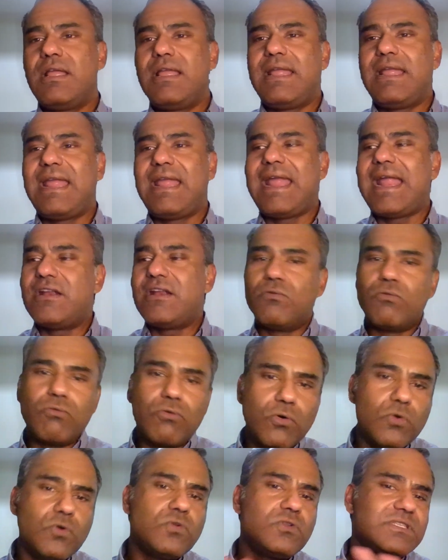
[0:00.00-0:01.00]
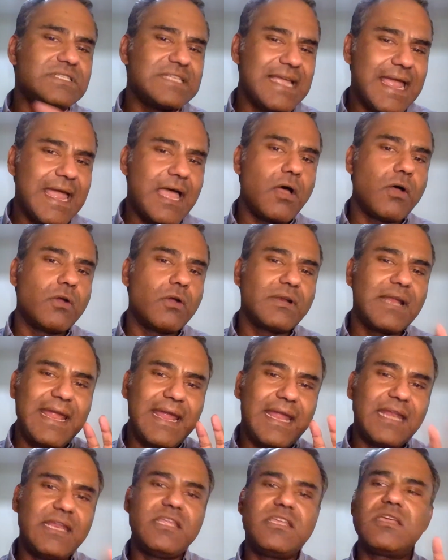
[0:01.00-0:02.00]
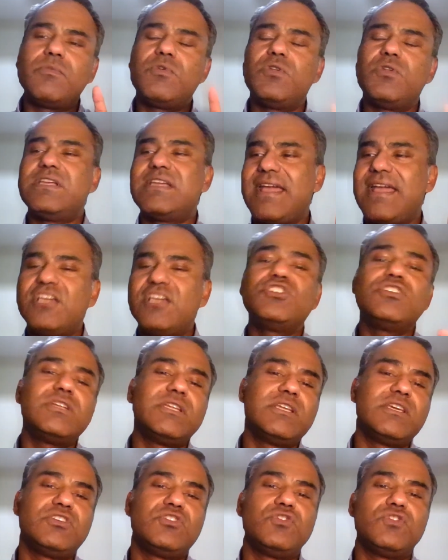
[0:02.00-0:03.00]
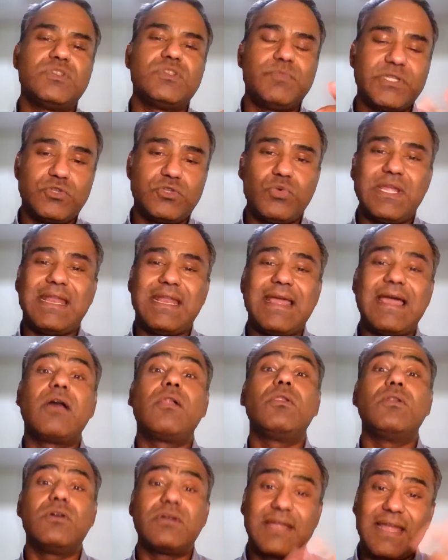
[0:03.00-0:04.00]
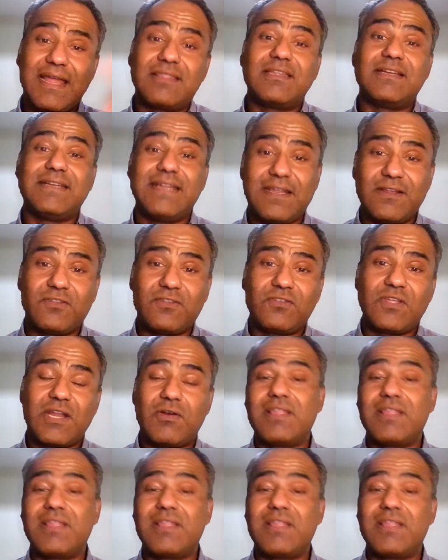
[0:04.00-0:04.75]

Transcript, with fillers: and it rules out any communication issues between Outlook and the data center.